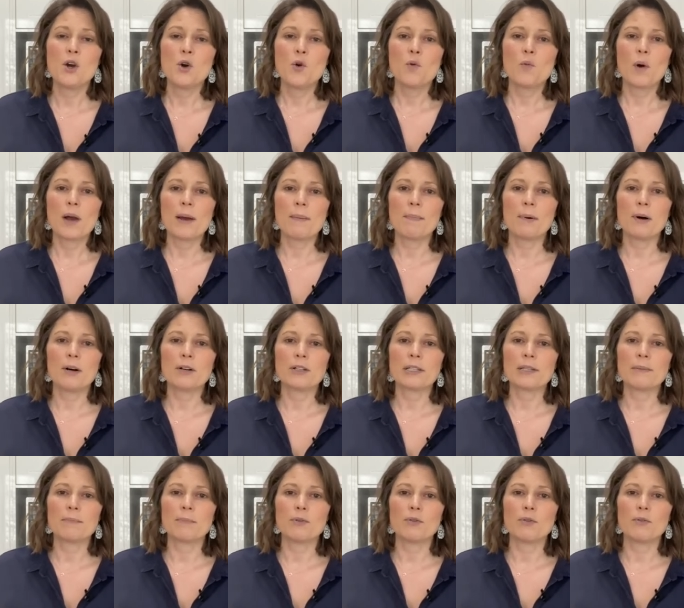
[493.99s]
where
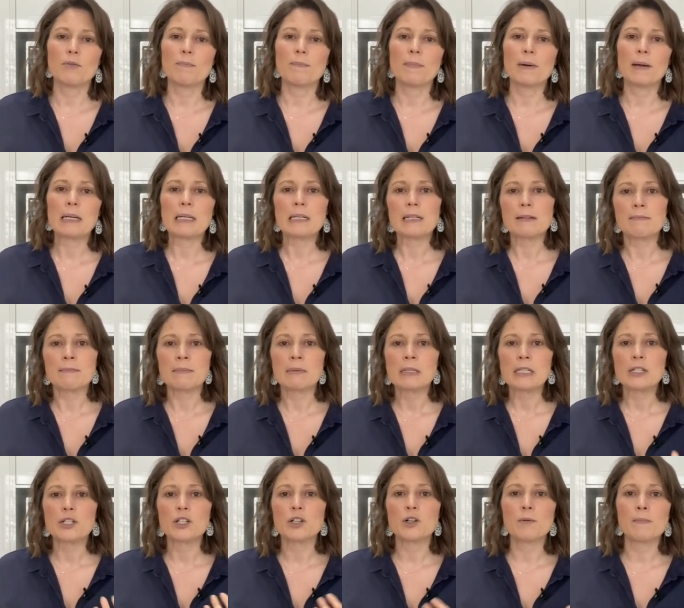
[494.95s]
possible, but
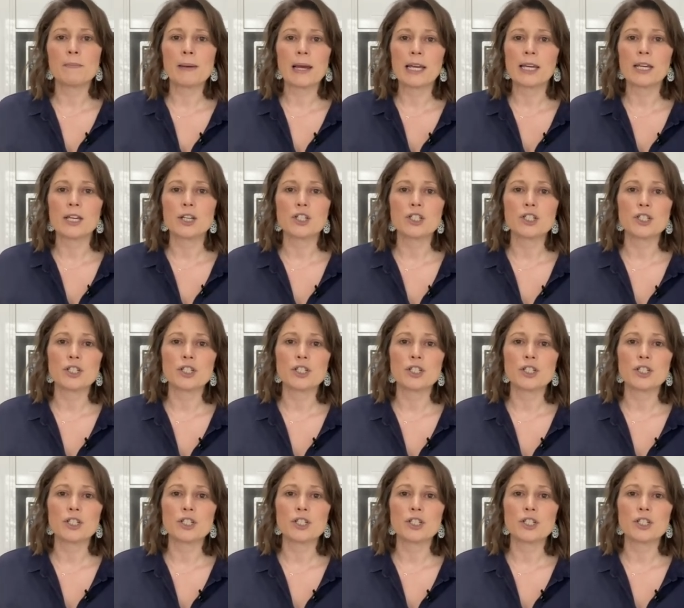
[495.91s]
still making